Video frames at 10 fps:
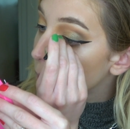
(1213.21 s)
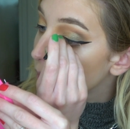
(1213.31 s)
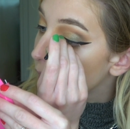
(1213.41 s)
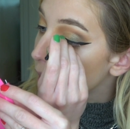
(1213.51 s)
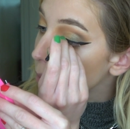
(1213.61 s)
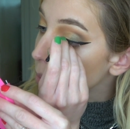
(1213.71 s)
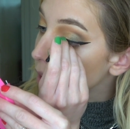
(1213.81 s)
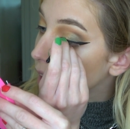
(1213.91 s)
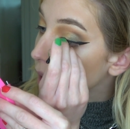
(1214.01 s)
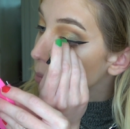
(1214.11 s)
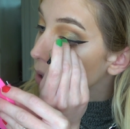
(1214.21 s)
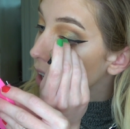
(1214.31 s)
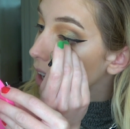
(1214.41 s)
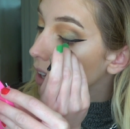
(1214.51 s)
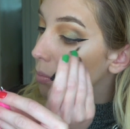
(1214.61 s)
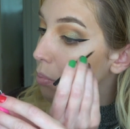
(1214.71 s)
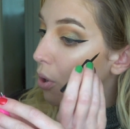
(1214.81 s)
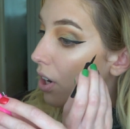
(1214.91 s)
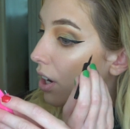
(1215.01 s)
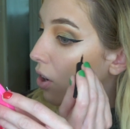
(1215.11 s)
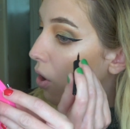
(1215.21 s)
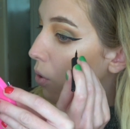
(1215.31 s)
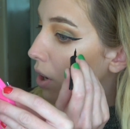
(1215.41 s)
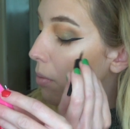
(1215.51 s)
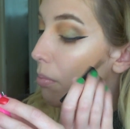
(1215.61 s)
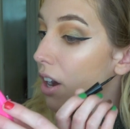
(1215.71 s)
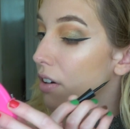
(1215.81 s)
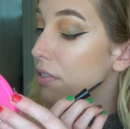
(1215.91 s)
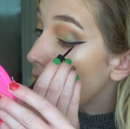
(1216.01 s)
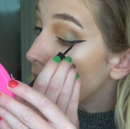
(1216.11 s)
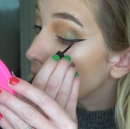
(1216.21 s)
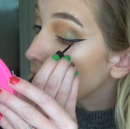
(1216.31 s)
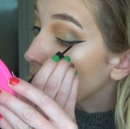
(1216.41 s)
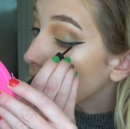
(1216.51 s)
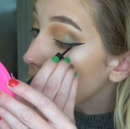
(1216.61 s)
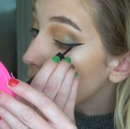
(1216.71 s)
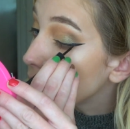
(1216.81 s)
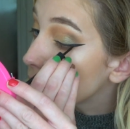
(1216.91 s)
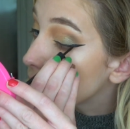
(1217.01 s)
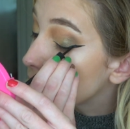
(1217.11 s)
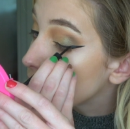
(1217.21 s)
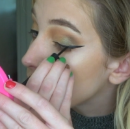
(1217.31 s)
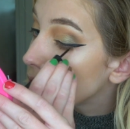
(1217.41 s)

But then it became like putting Colt above everything else,